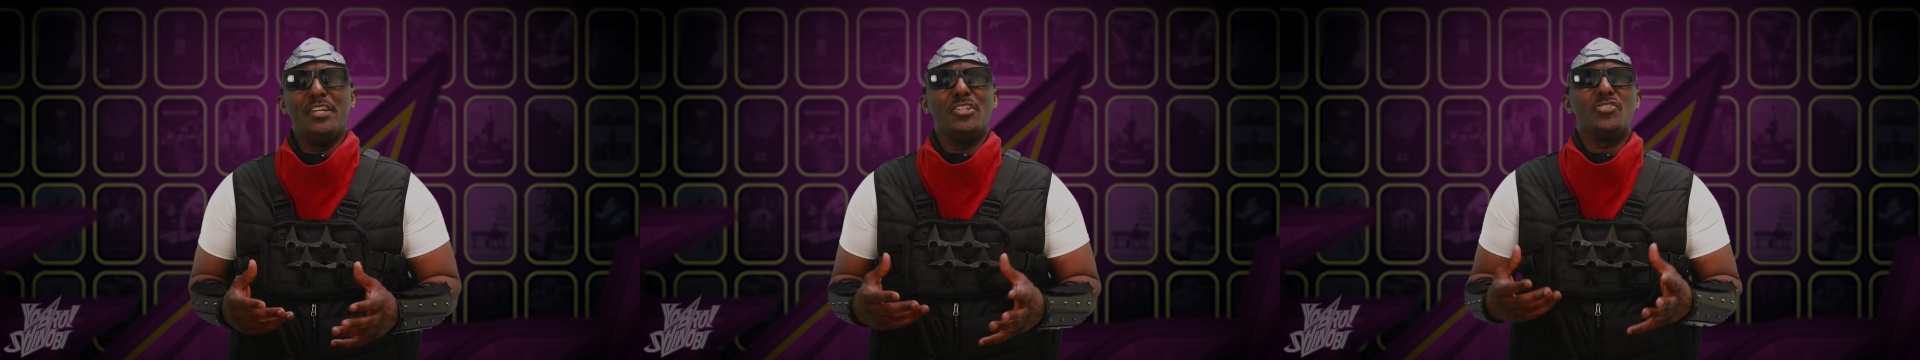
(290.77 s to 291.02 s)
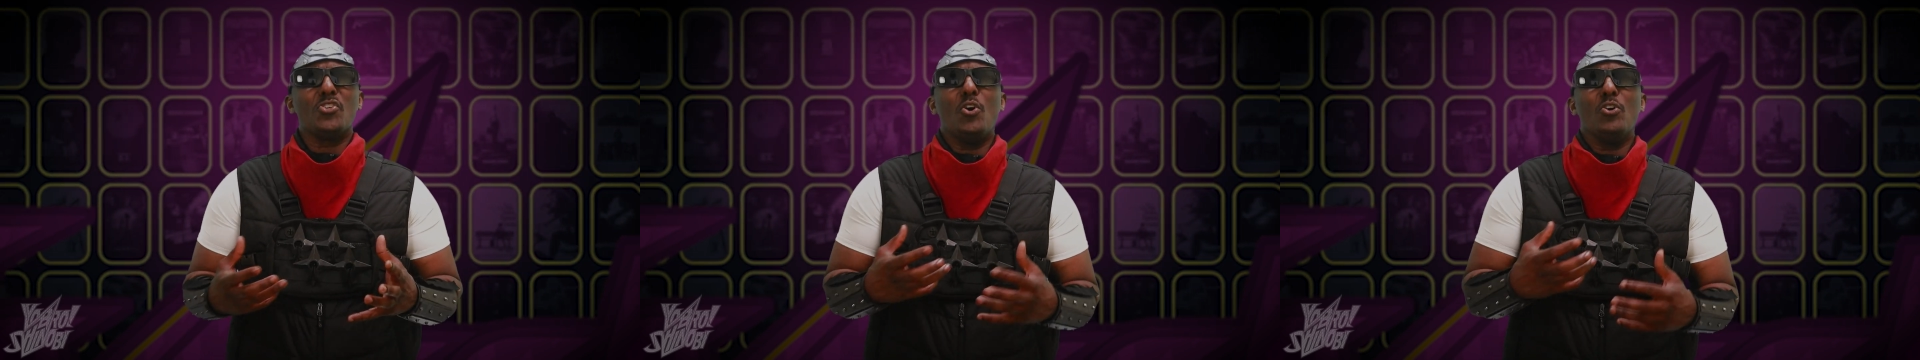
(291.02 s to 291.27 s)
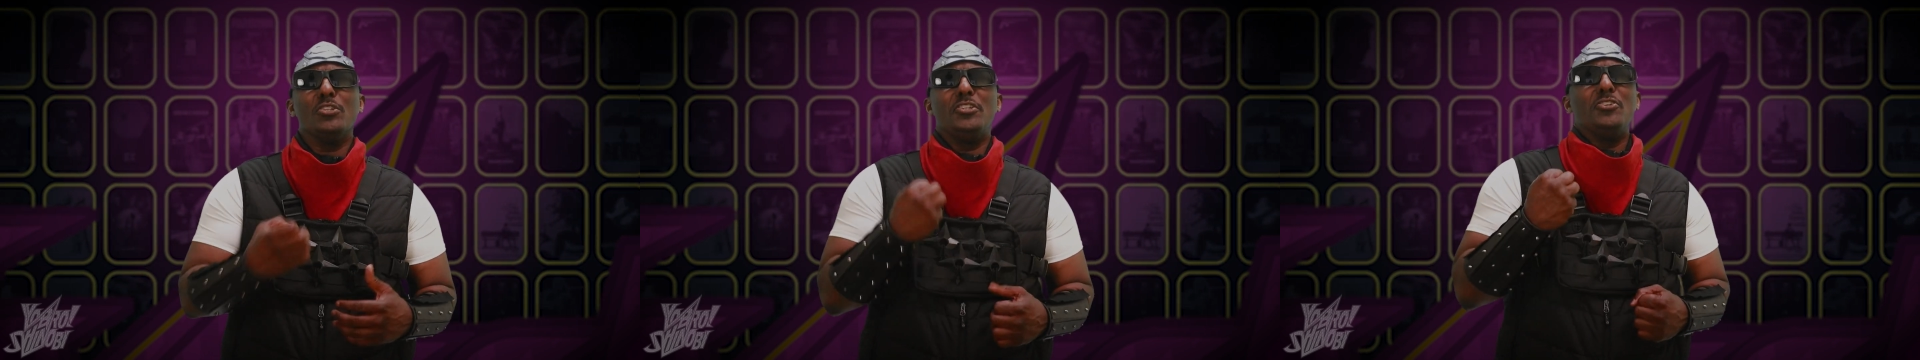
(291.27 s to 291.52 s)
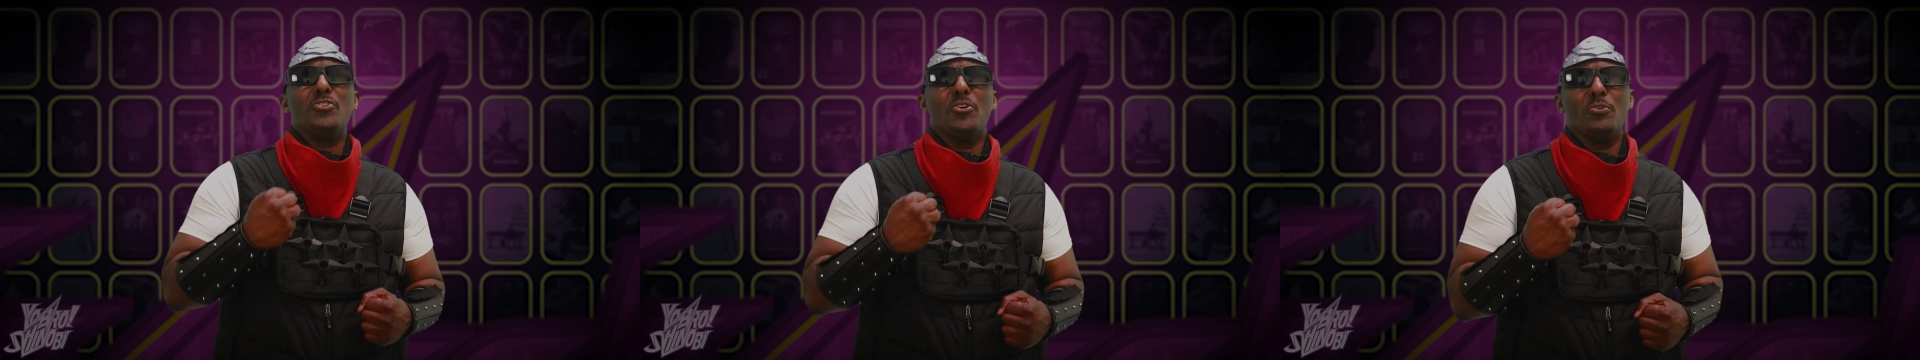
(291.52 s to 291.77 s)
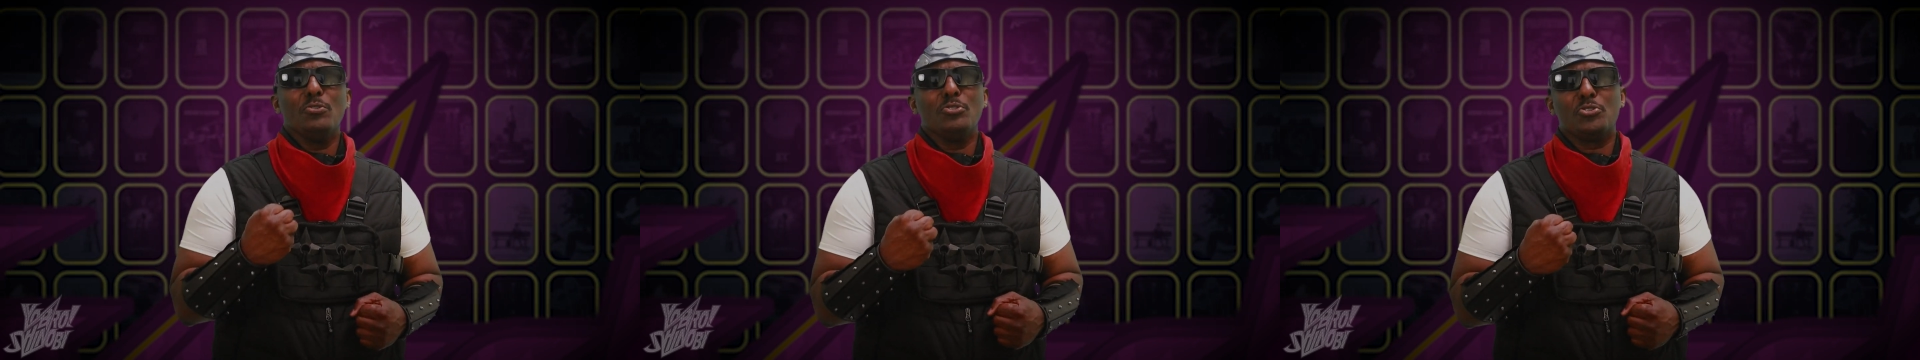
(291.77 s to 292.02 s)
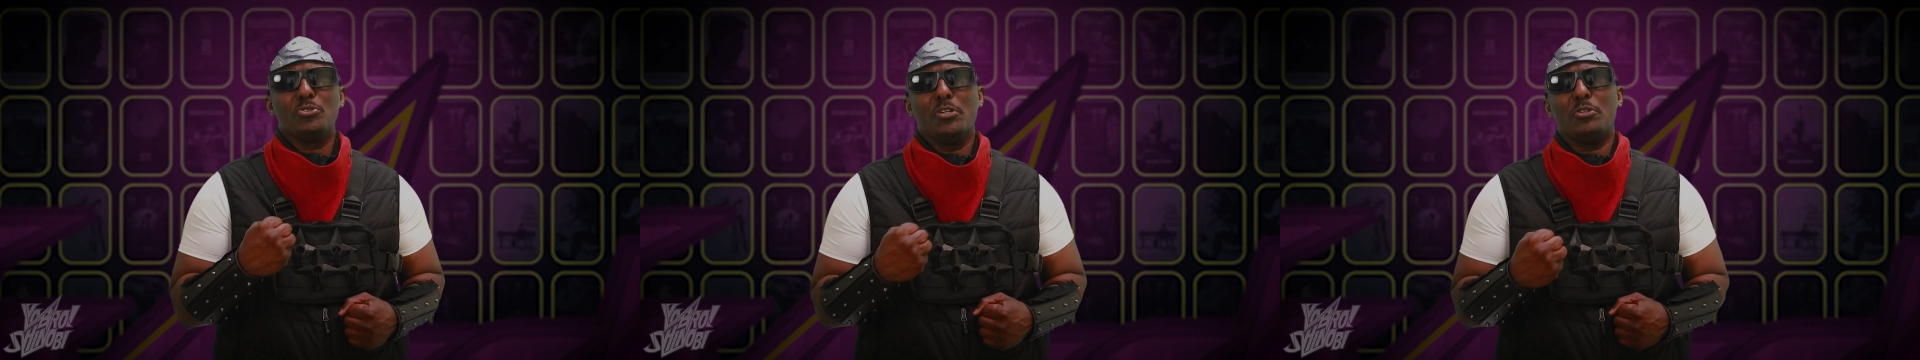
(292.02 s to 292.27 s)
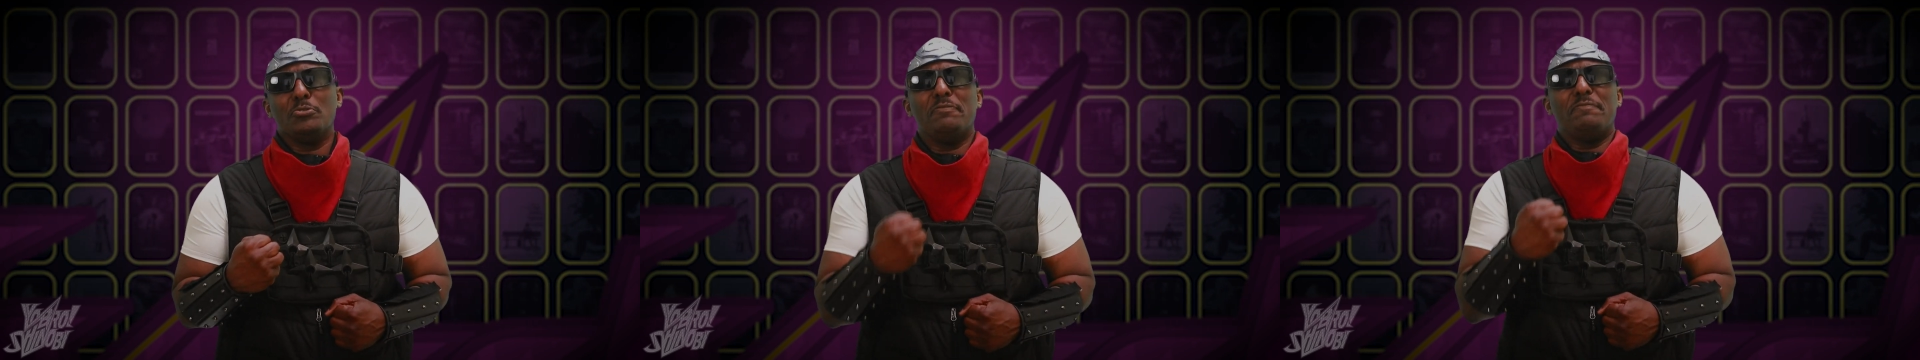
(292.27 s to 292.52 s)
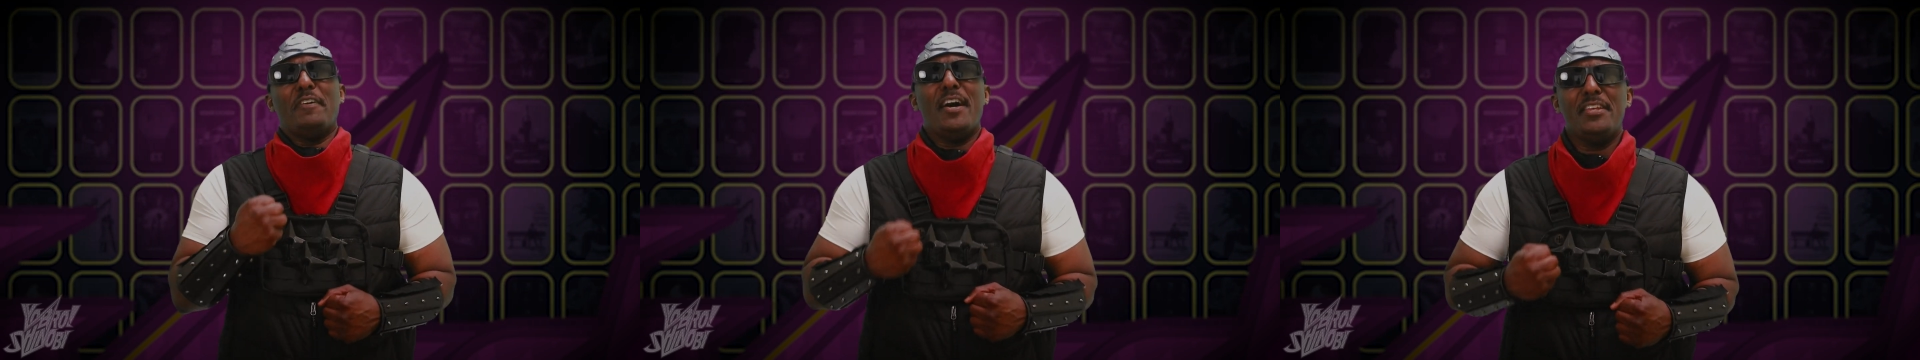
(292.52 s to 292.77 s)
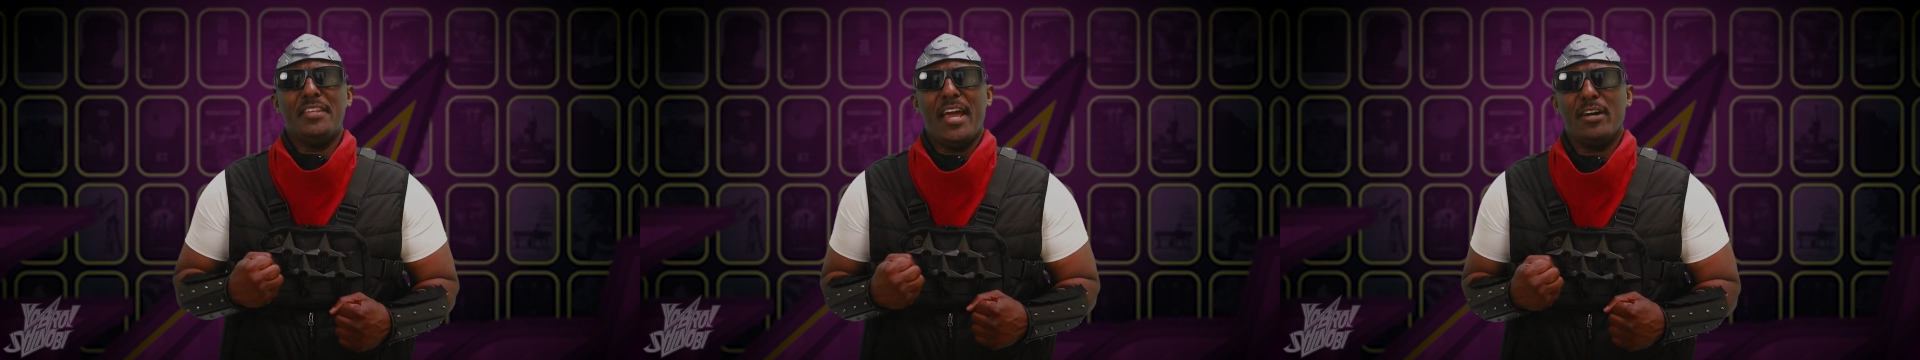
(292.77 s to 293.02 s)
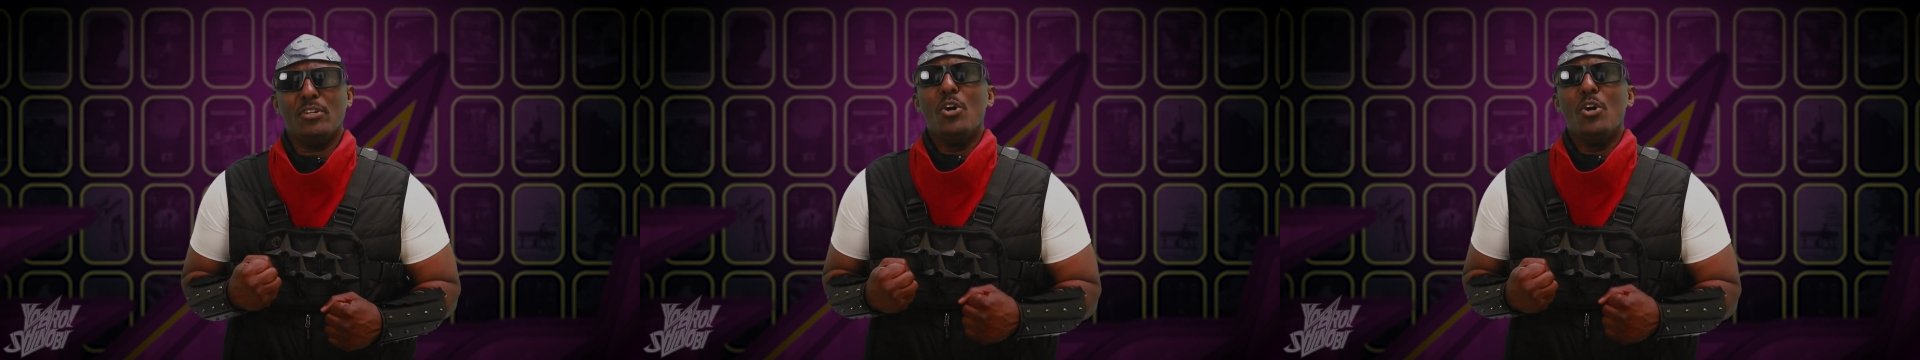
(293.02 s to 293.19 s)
it's all an eternal struggle to find out